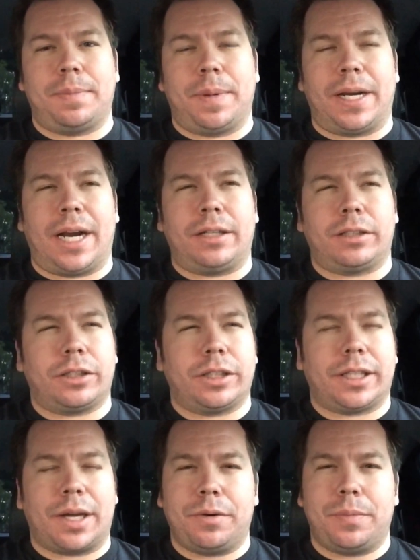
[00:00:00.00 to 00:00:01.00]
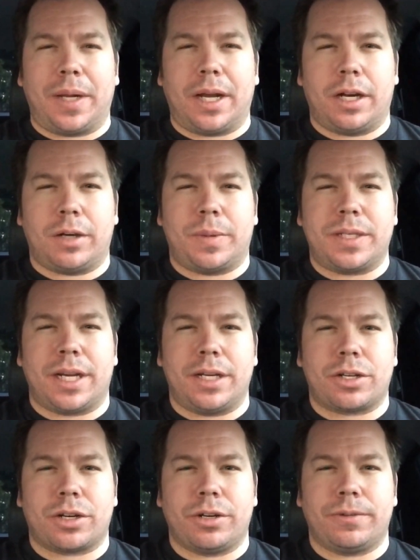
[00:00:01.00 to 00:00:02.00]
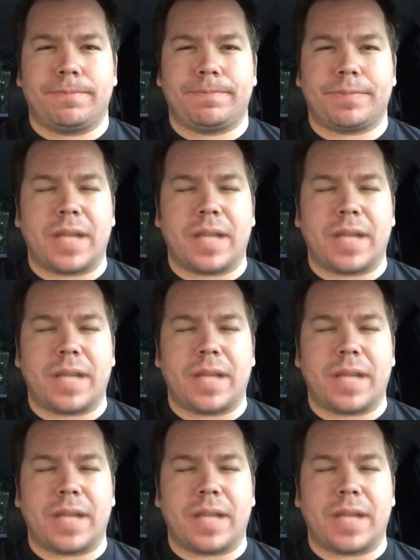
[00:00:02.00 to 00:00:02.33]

but I don't know that would be 100% true.